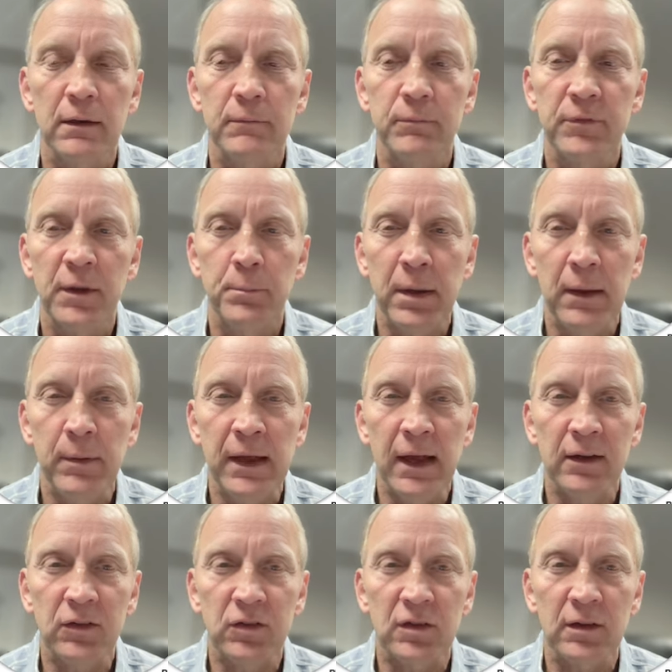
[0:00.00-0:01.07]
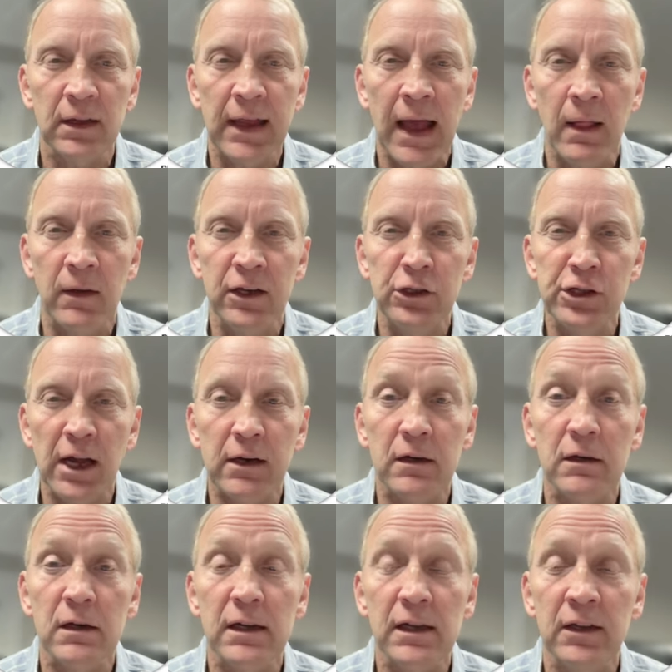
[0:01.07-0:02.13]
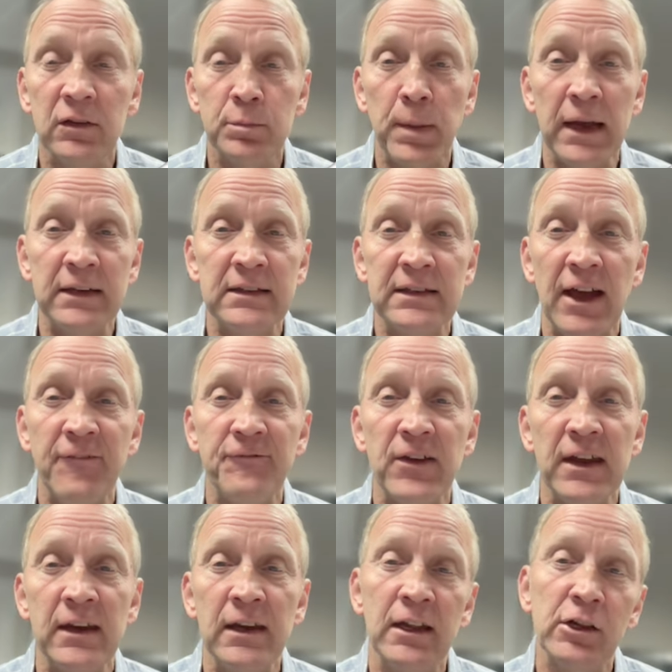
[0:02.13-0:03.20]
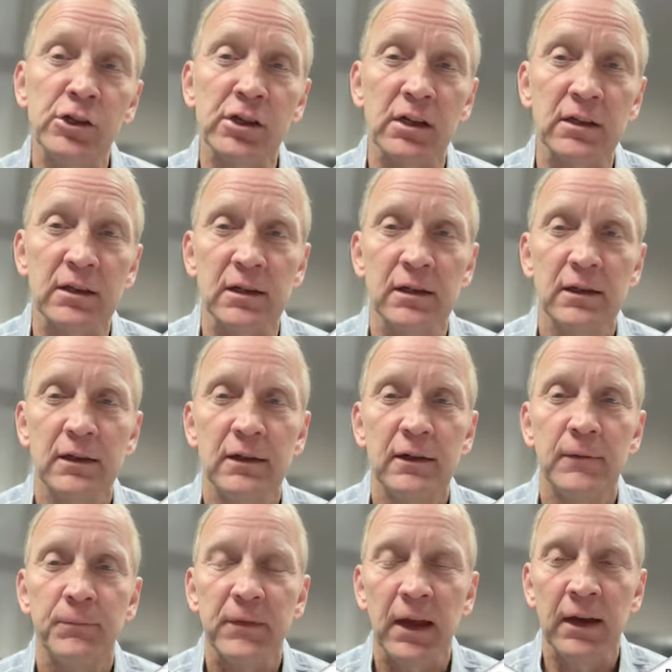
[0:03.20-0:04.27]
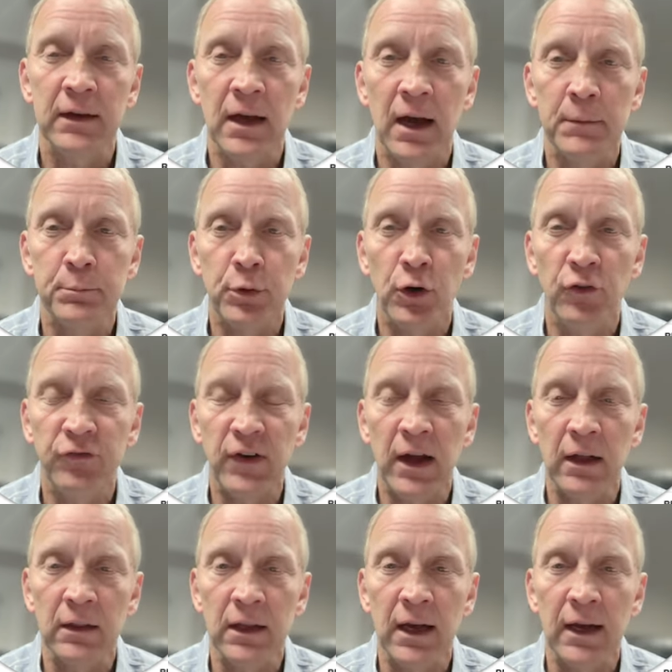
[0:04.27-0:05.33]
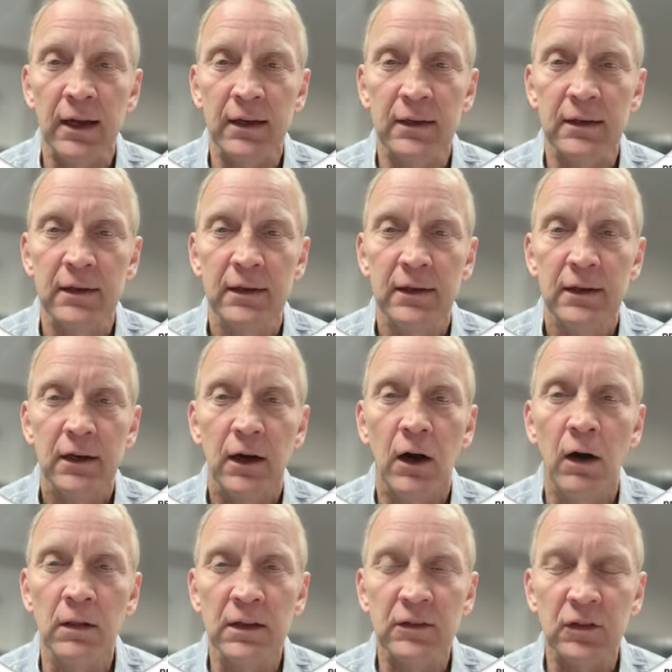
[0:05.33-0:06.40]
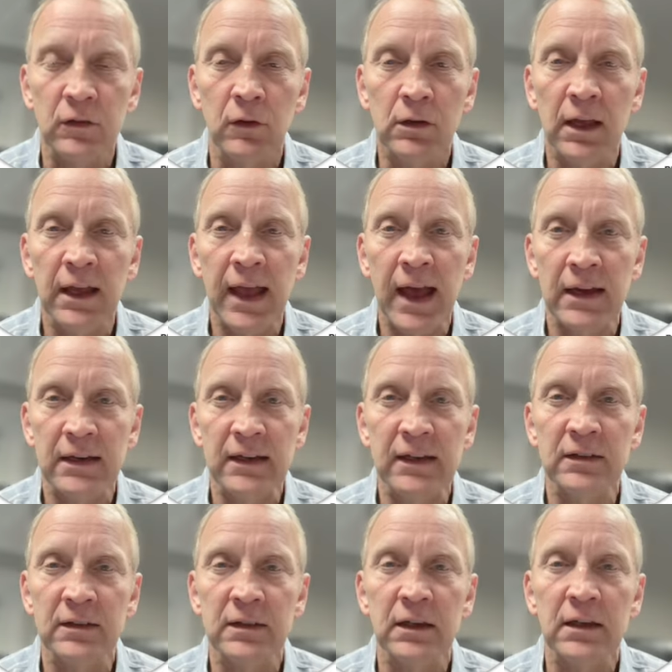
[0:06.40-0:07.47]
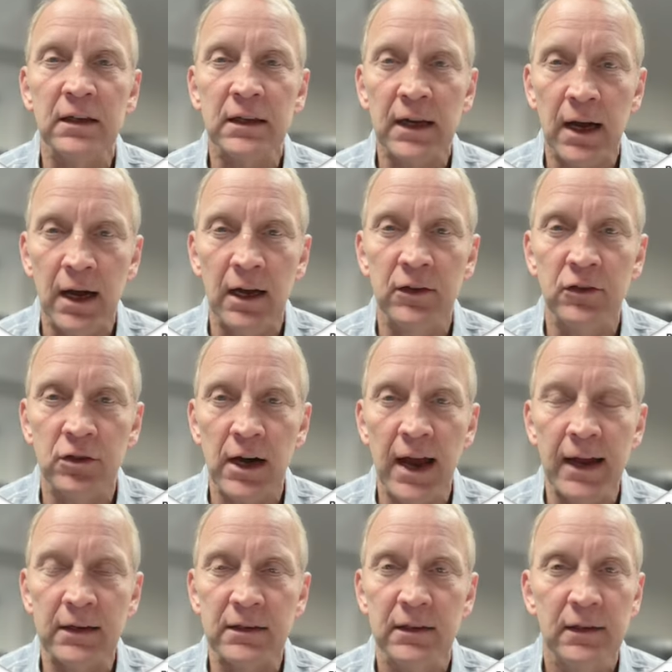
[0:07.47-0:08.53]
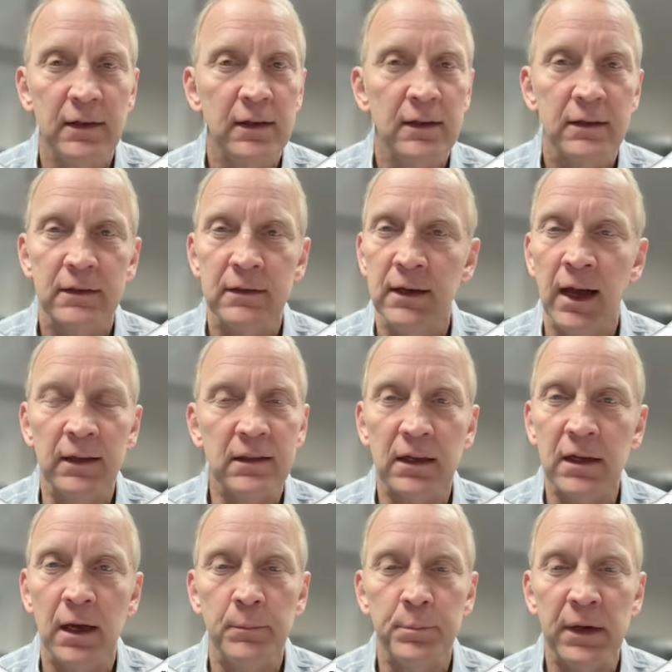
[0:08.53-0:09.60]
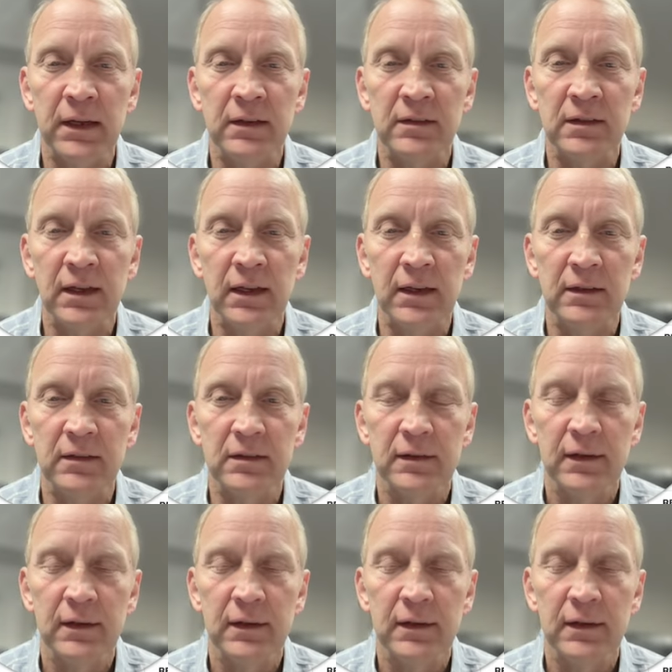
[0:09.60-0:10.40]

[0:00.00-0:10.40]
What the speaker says: the PBS legality checker is by definition a non-profile line. All it's looking at is the contract, not the company's needs.